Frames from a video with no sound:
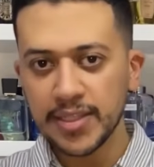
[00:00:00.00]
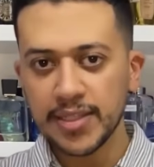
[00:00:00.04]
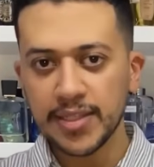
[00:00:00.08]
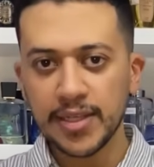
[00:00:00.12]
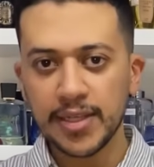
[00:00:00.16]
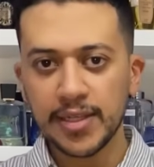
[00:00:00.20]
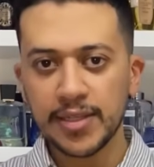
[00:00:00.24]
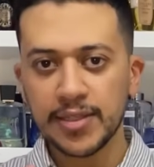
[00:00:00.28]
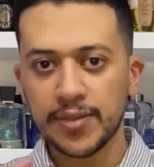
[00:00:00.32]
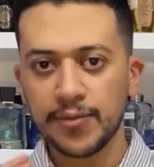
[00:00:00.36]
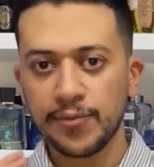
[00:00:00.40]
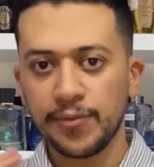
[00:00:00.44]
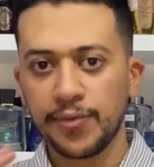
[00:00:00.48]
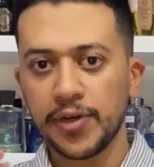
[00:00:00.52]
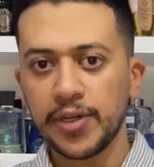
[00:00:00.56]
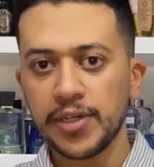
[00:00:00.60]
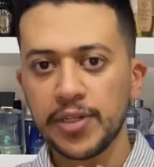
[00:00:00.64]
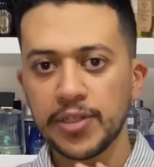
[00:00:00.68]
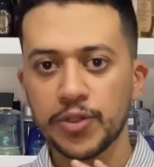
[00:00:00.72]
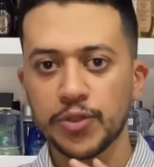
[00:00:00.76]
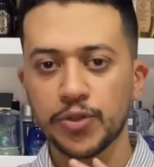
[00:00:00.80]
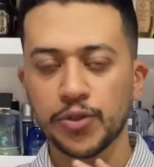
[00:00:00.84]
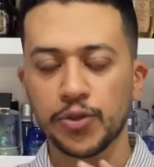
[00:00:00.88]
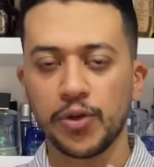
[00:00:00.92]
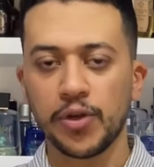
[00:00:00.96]
It's very
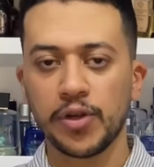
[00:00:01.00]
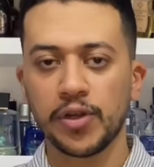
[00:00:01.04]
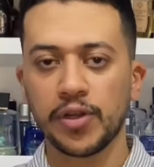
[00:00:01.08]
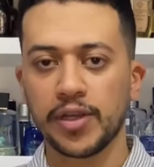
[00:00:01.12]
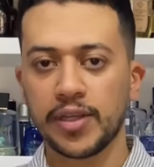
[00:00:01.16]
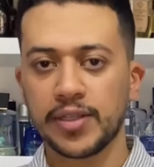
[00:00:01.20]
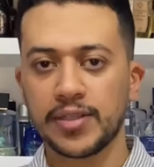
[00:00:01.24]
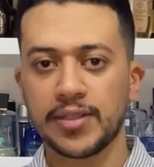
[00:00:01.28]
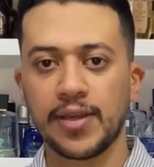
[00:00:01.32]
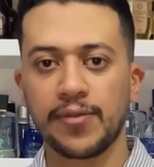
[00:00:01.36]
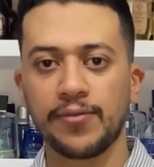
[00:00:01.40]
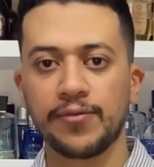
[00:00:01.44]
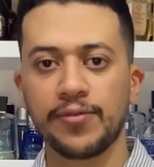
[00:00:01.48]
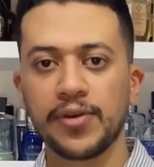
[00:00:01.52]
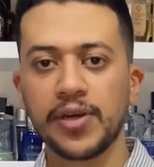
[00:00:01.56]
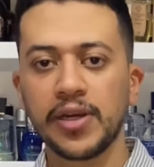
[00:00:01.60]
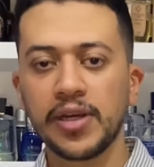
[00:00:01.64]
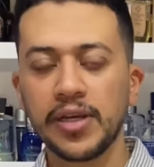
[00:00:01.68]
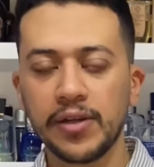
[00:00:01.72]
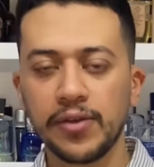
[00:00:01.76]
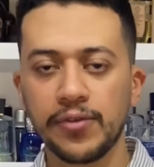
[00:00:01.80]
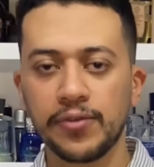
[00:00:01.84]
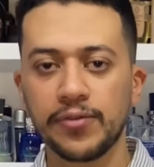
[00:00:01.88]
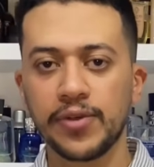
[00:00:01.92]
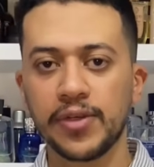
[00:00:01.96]
strong. It's a
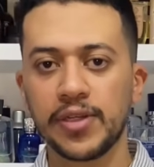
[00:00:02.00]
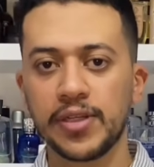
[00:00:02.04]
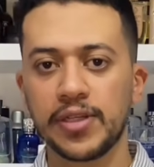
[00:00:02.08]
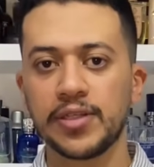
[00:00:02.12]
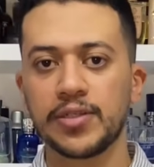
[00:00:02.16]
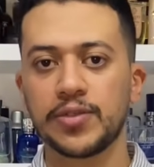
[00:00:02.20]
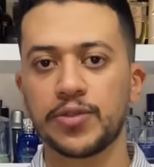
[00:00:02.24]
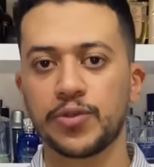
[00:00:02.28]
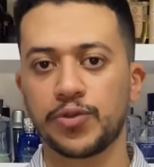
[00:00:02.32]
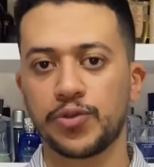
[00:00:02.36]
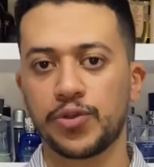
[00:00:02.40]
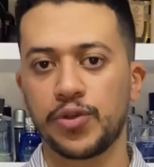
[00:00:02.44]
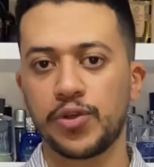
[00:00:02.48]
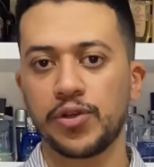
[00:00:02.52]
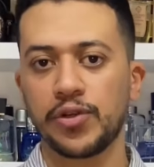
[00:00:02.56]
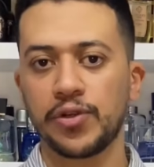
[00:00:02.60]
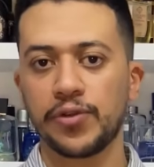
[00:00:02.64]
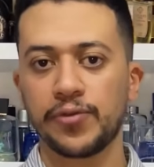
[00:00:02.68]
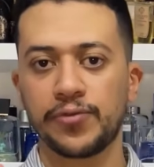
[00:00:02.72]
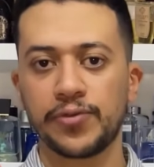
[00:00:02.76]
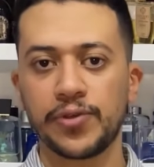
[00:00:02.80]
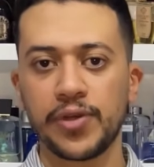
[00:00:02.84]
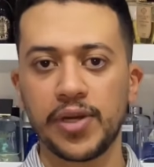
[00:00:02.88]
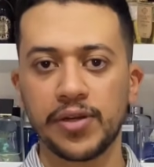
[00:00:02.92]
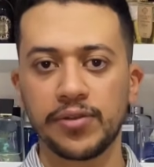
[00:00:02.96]
very, very strong
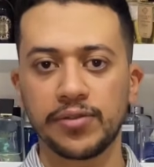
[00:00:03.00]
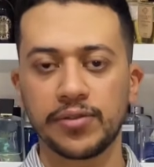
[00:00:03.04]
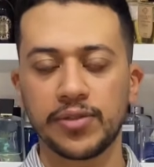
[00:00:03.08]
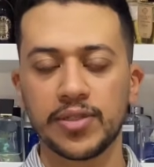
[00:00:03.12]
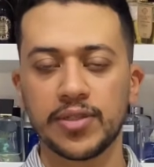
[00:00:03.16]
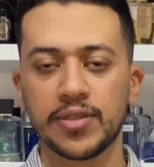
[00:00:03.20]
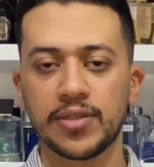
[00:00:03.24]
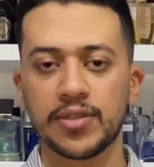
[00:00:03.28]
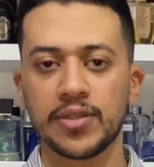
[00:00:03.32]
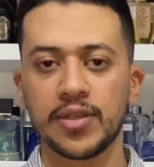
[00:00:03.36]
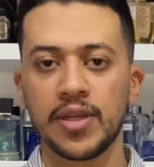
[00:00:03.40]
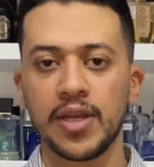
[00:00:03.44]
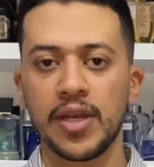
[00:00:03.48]
fragrance.